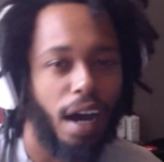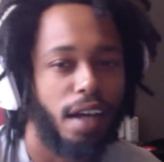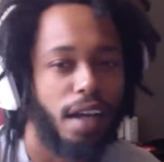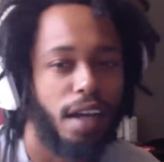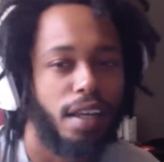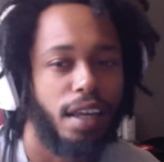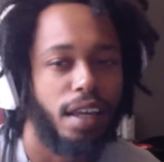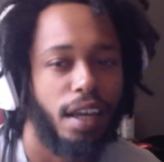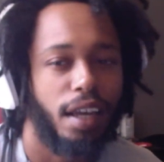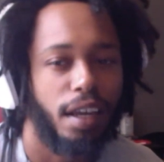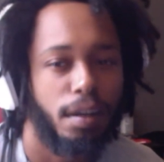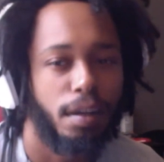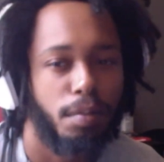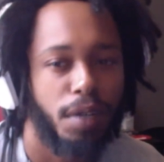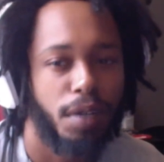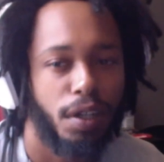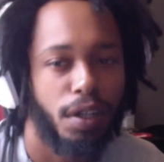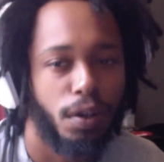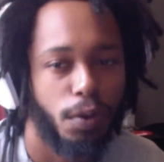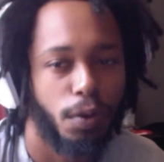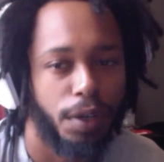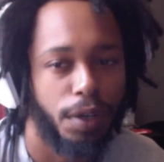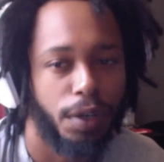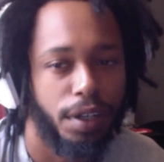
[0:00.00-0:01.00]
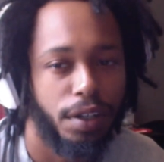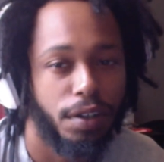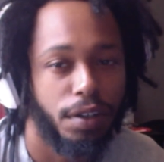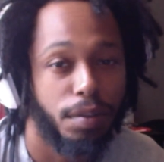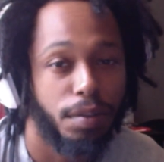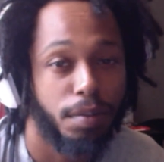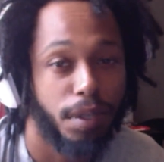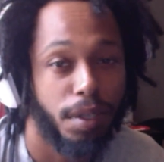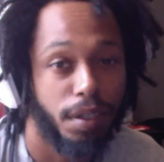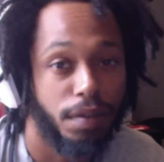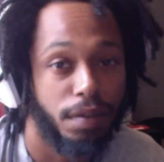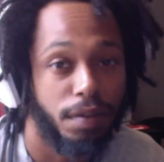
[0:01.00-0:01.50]
can be a reader
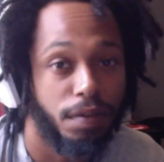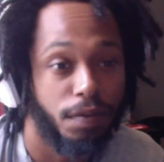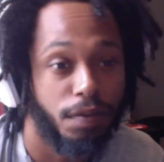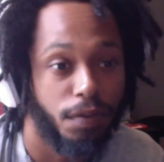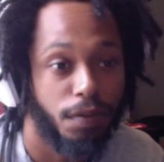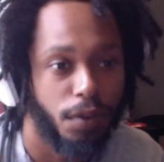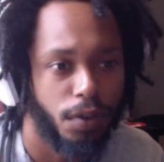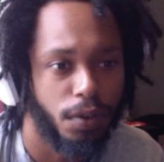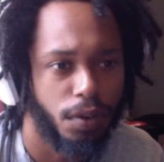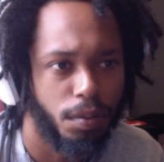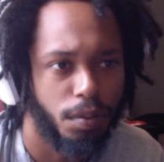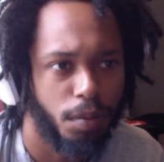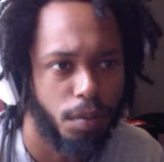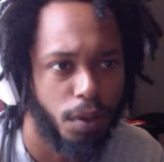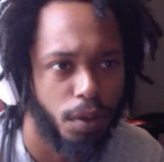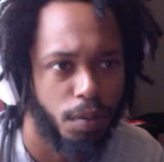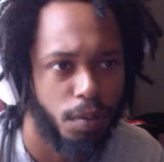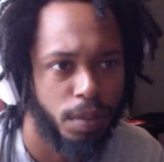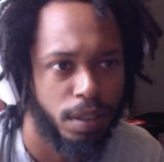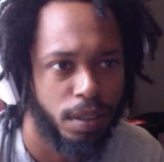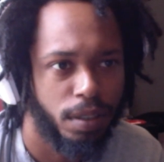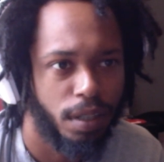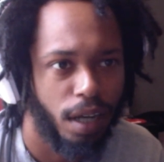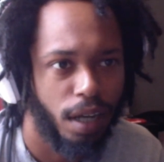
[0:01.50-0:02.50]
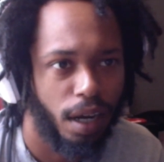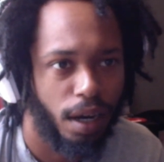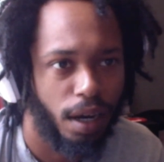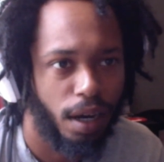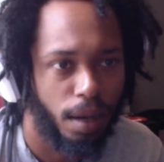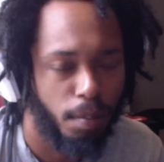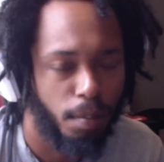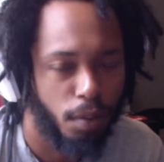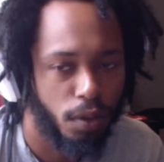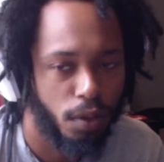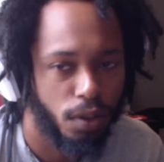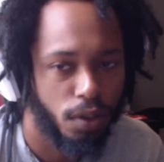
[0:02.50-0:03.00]
but for the moment
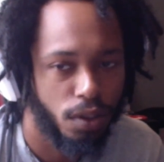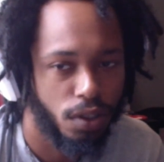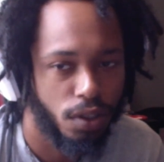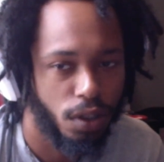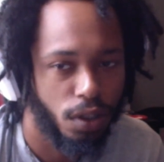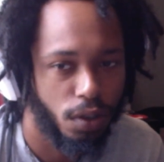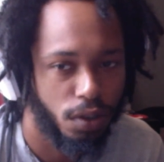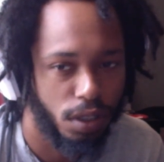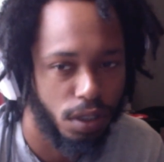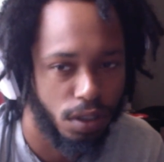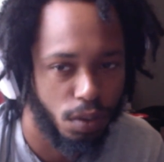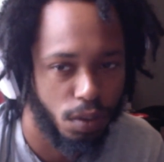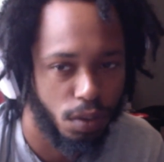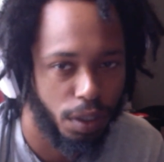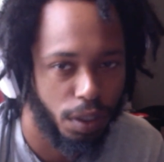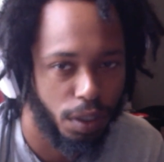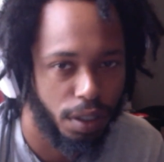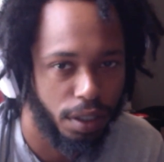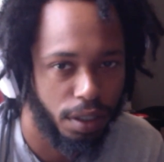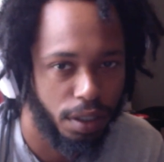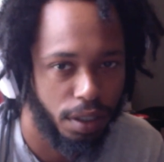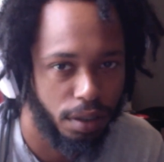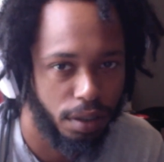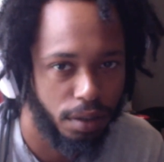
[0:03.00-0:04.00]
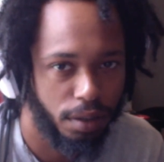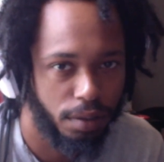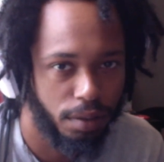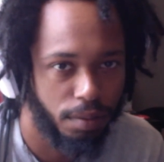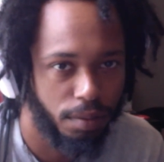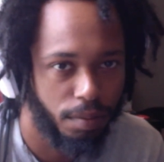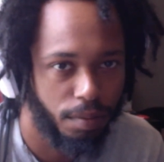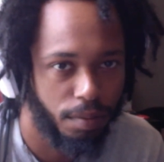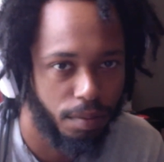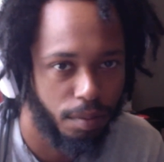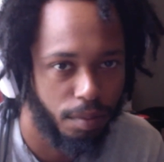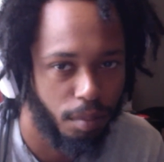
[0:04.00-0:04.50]
i'm more so just reading
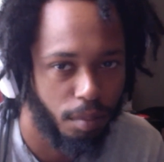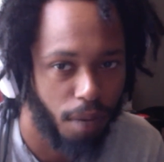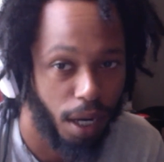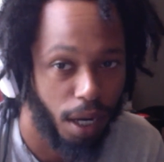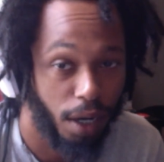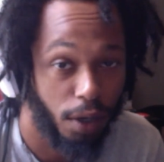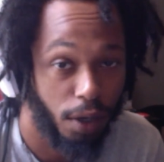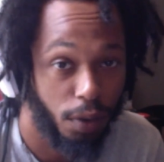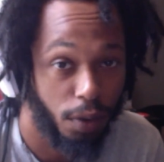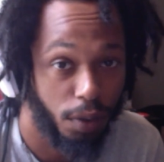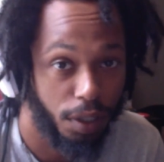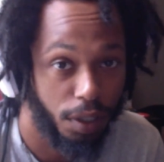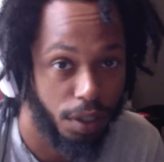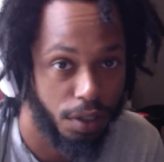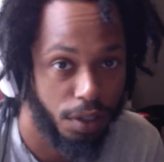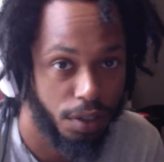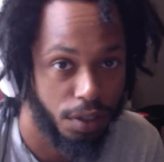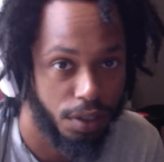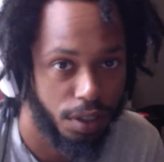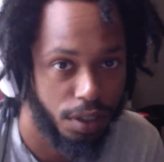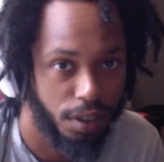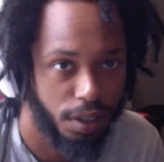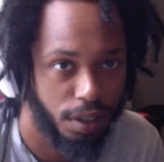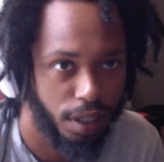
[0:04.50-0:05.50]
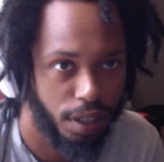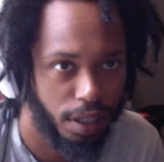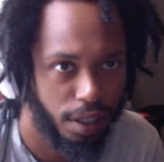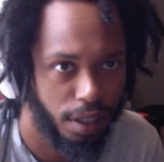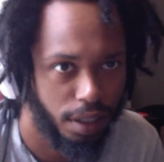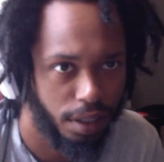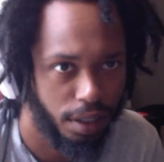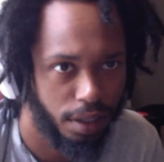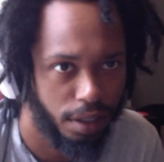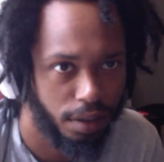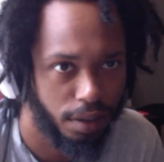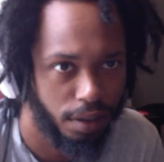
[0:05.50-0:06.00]
my own energy
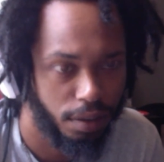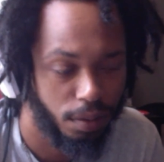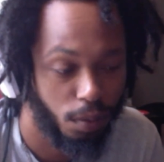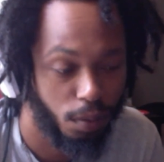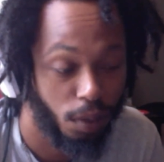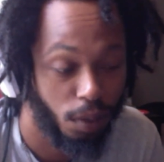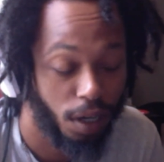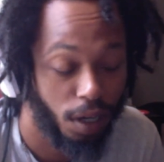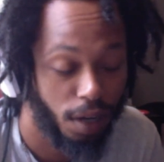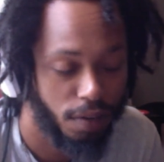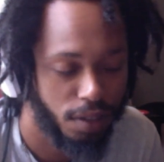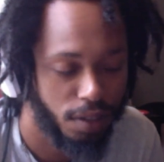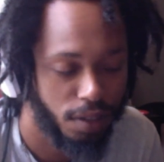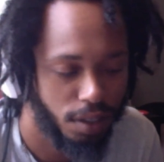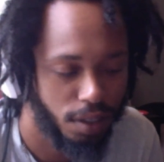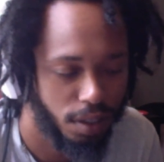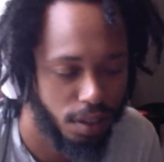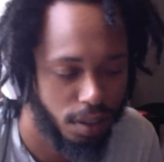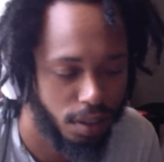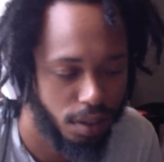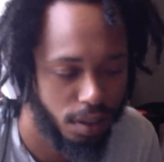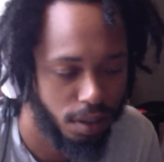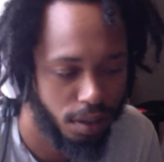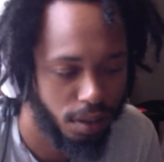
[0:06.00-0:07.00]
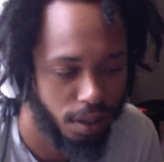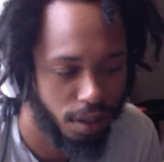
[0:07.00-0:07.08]
and what i've seen